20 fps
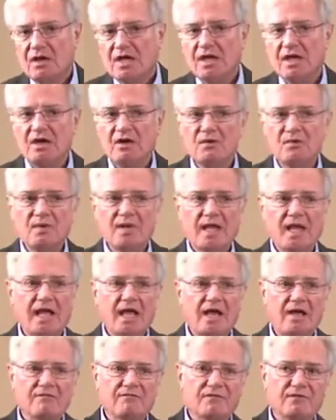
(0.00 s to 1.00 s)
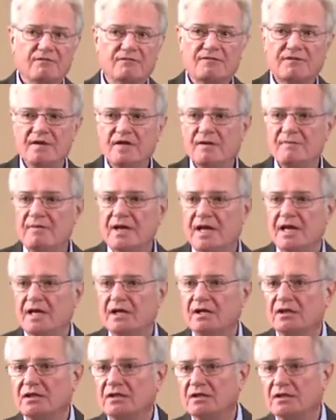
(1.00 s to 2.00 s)
Here we have the
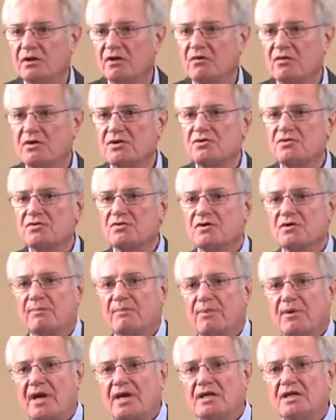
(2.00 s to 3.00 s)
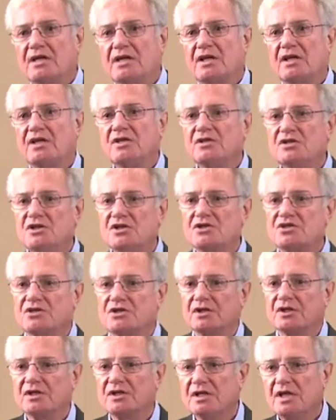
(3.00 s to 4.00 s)
female going through the pregnant
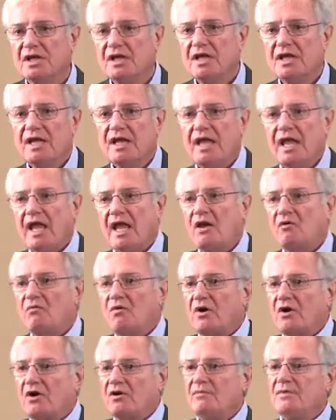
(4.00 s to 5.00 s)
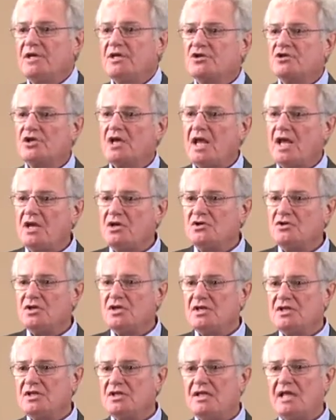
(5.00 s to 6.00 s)
condition, and we're going to be
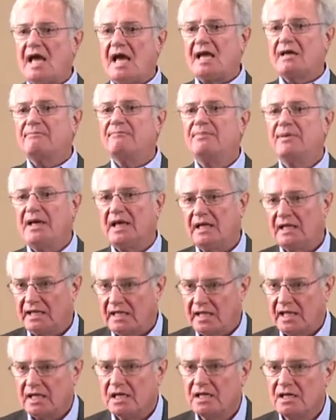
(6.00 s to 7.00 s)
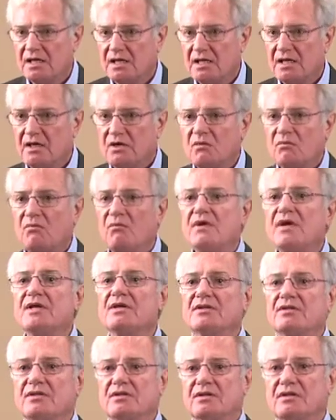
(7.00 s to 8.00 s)
changing that belly
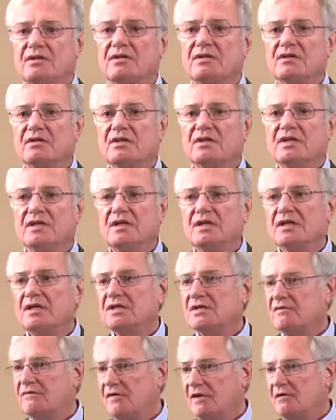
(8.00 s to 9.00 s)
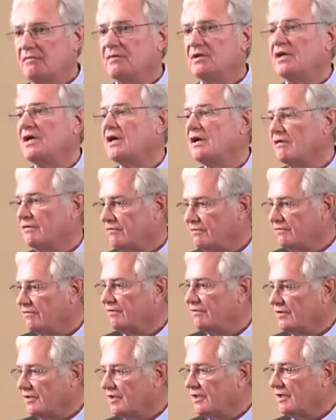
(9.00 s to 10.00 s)
with the development of
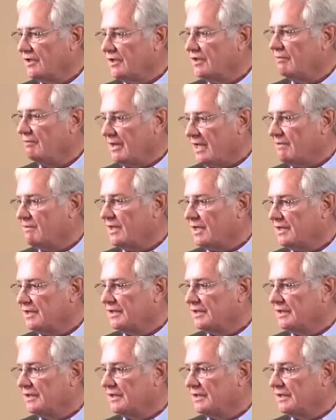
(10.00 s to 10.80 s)
the baby.